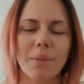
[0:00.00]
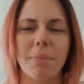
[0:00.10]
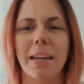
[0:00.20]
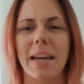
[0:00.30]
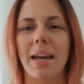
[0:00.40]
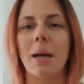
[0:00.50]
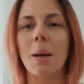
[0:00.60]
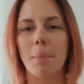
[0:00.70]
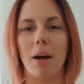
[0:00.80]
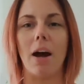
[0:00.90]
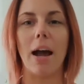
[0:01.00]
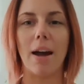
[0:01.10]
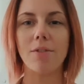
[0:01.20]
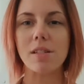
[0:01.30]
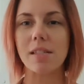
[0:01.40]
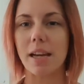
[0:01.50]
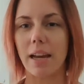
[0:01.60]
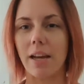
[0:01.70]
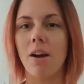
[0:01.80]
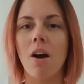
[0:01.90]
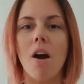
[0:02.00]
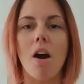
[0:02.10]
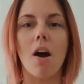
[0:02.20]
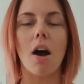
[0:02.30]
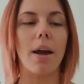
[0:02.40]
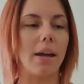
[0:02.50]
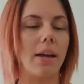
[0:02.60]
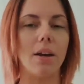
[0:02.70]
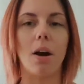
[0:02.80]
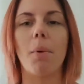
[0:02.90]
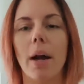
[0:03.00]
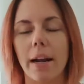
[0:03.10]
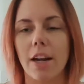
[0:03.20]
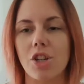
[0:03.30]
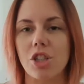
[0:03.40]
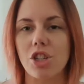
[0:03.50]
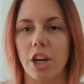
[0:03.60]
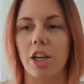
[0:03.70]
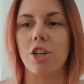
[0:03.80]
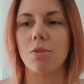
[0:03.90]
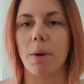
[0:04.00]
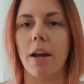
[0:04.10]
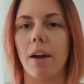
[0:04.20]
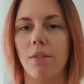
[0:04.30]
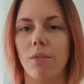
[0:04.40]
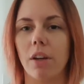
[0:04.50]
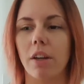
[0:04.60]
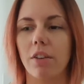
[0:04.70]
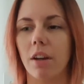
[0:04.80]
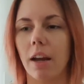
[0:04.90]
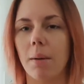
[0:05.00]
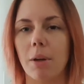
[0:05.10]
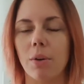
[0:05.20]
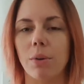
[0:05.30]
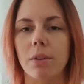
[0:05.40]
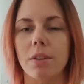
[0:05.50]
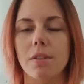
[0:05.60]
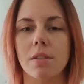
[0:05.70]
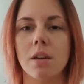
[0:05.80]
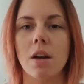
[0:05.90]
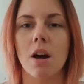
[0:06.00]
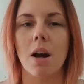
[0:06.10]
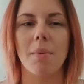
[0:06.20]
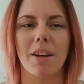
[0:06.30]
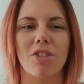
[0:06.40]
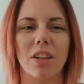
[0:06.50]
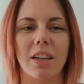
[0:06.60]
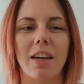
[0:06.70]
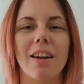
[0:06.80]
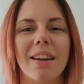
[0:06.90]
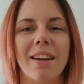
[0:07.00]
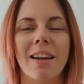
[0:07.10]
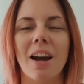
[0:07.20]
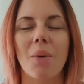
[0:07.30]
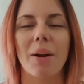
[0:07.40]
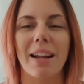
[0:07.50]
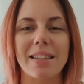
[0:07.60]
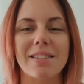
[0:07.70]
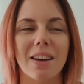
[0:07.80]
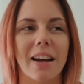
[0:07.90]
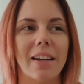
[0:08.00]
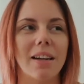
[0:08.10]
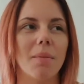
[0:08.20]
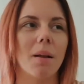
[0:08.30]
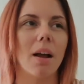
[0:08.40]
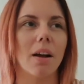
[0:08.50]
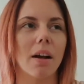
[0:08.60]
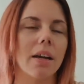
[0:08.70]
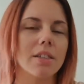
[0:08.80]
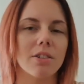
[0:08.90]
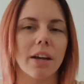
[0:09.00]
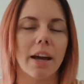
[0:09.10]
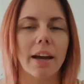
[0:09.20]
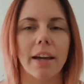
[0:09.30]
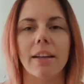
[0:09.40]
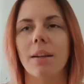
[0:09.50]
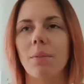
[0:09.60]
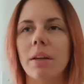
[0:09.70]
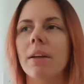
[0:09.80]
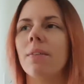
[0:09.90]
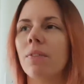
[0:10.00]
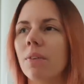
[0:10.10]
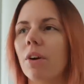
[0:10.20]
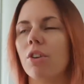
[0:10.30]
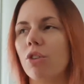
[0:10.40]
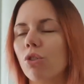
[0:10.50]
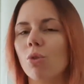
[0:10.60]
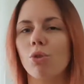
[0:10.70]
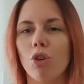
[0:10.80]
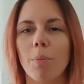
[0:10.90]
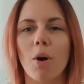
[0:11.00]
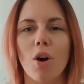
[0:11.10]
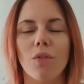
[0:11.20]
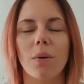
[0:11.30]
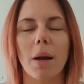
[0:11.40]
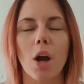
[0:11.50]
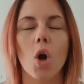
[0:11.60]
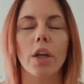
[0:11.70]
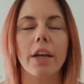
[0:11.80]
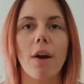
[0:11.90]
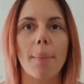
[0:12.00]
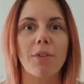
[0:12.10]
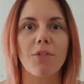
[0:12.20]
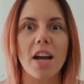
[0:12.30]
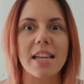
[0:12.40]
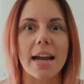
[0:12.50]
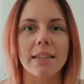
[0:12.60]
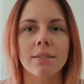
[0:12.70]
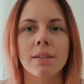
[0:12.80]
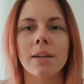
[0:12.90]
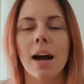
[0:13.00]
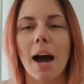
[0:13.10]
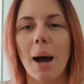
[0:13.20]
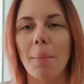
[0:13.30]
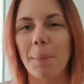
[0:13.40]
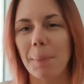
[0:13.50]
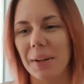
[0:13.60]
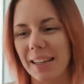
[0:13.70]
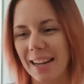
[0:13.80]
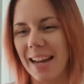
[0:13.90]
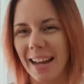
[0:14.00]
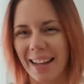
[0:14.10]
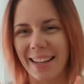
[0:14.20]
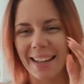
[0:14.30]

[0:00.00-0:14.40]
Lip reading: yeah, but I have to say, I might actually change my outfit today because I went outside and I'm like, oh yeah, it's okay. And then we got to the school drop off and I'm like, holy crap, it's freezing. But I